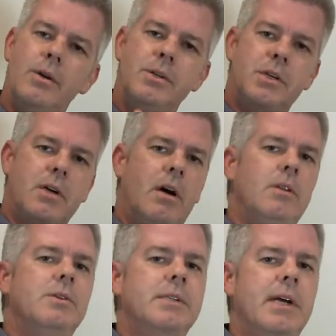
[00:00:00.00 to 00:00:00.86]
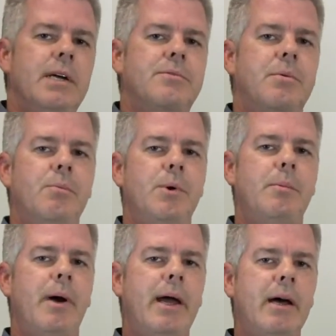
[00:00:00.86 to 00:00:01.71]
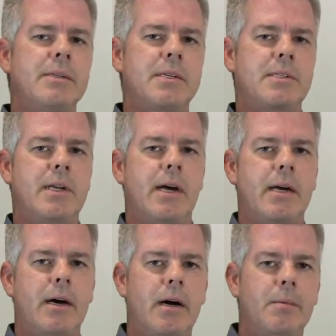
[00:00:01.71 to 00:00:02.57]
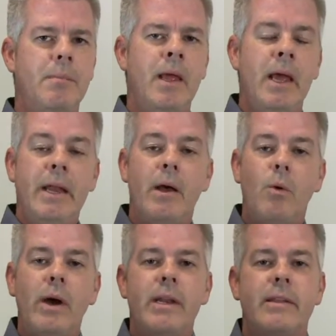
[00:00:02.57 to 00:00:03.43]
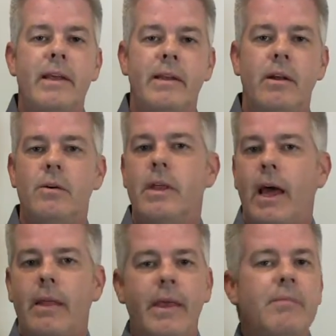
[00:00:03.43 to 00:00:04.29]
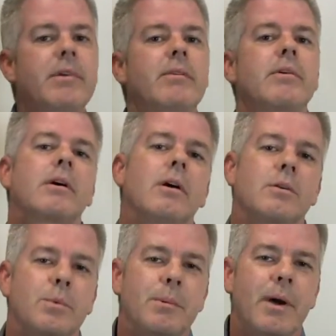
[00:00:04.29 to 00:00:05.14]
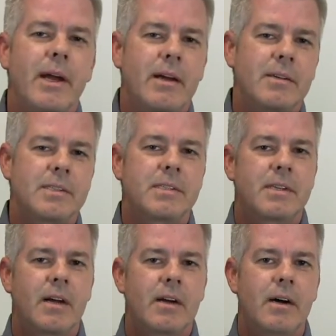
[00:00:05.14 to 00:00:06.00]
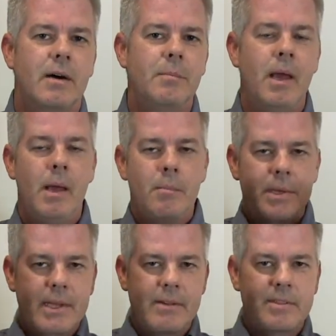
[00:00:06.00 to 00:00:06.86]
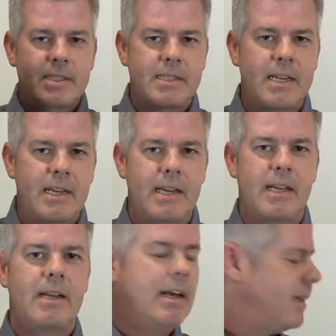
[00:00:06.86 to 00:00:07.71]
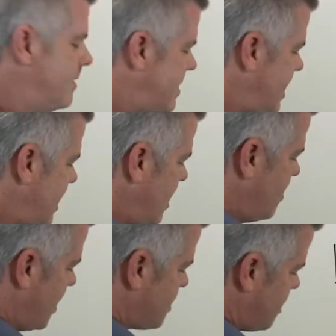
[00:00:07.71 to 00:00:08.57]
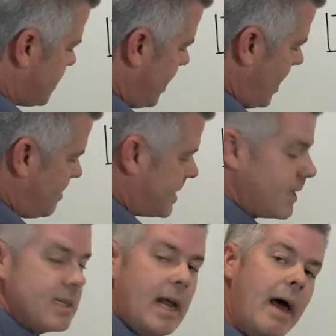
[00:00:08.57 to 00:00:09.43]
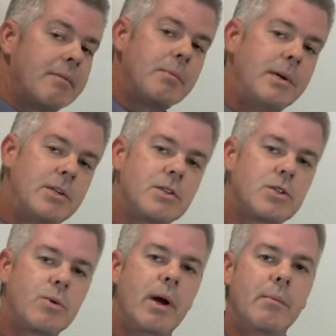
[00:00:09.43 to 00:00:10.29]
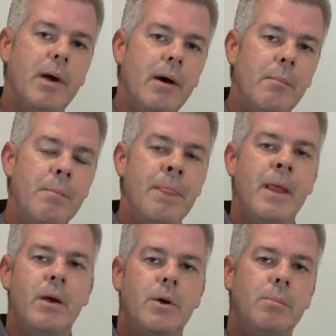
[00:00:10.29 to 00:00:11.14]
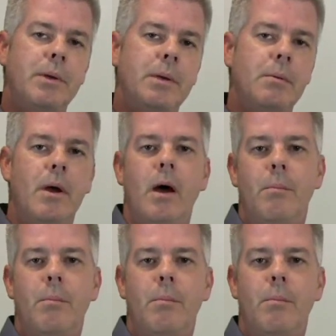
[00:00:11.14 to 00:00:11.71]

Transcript: Oh, you should call those guys from WeBuyHouses.com. Now, why did they know that? They've never called WeBuyHouses.com, but they've seen it. They've seen it multiple times. Doesn't have to be just direct mail. Could be